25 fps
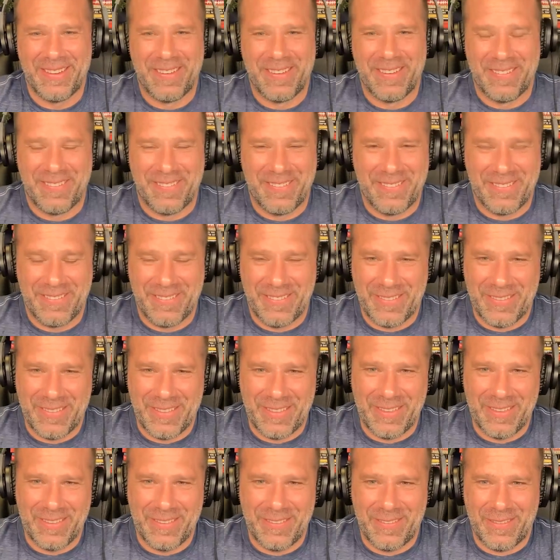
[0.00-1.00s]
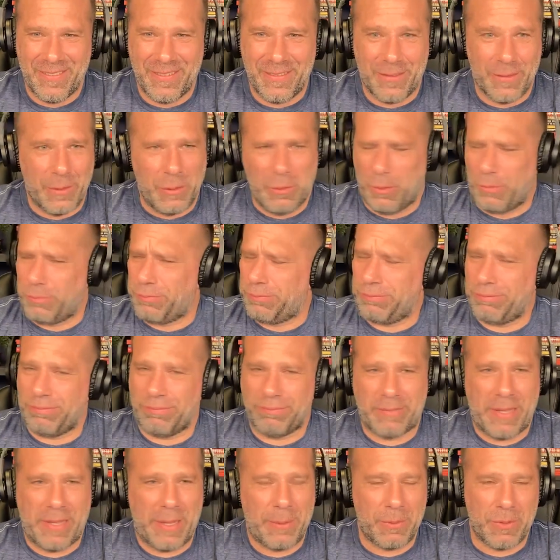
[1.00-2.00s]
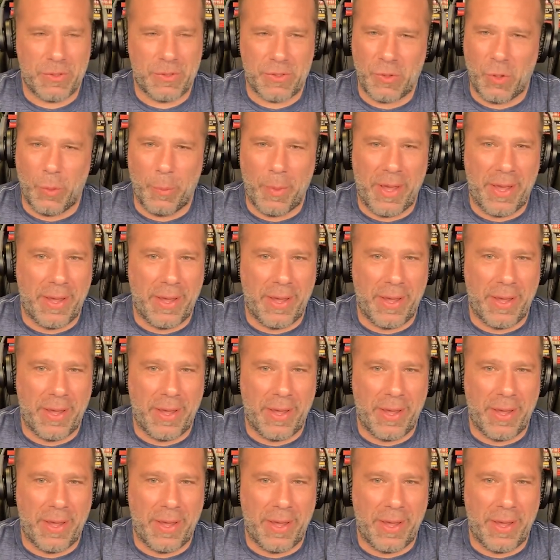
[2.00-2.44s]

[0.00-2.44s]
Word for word: fan because they suck. You know, oh, they, they, they, need, so they need a